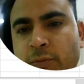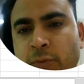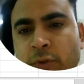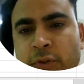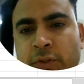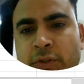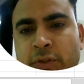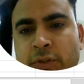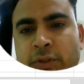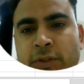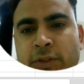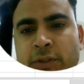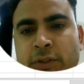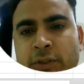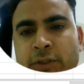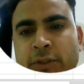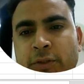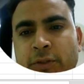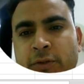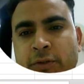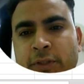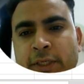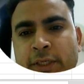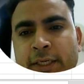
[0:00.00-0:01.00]
Once more,
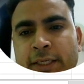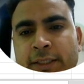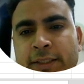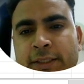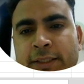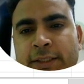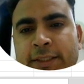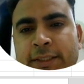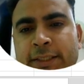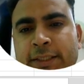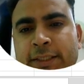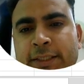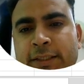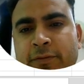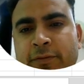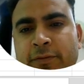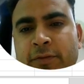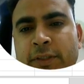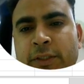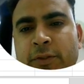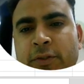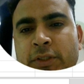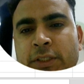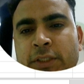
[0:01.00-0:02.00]
you just select the
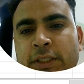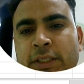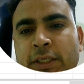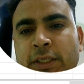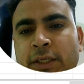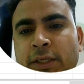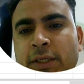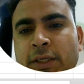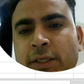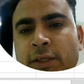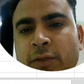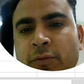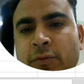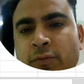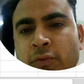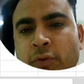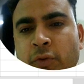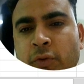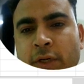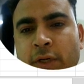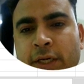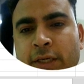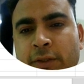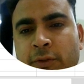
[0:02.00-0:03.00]
data when you see
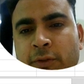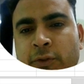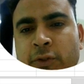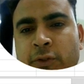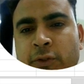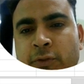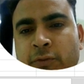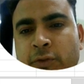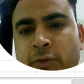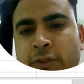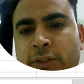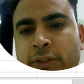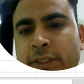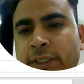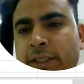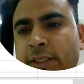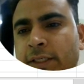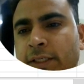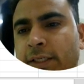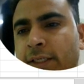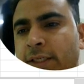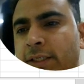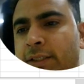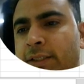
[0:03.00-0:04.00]
the 4 arrows, 4
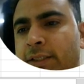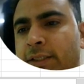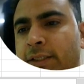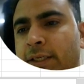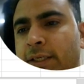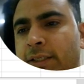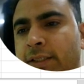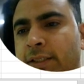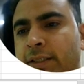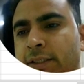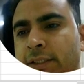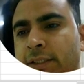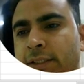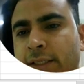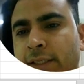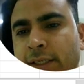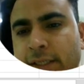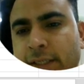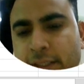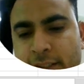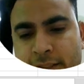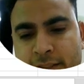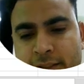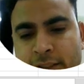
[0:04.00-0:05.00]
side, and select the
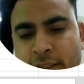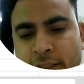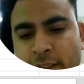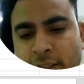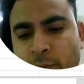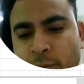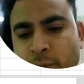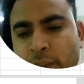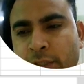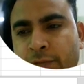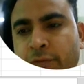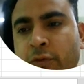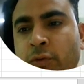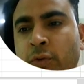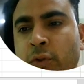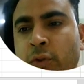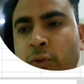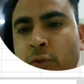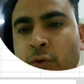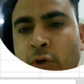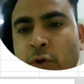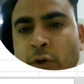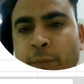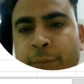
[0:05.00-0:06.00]
data like this. But
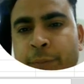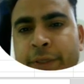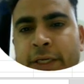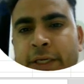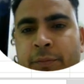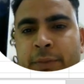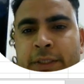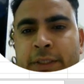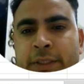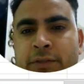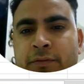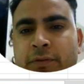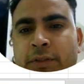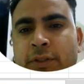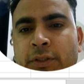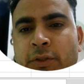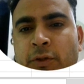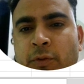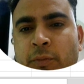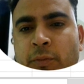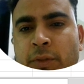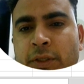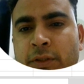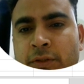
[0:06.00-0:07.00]
if you want to copy and paste
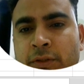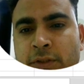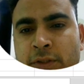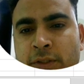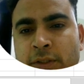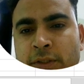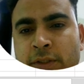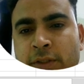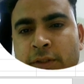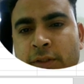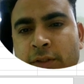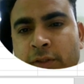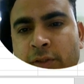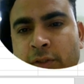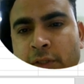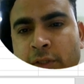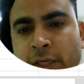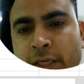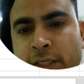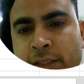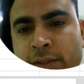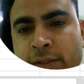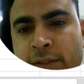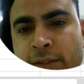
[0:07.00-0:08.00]
with your mouse,
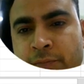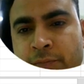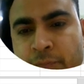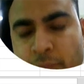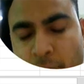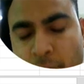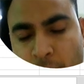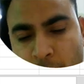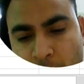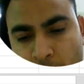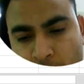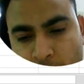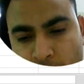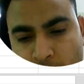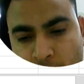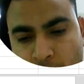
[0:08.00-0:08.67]
you can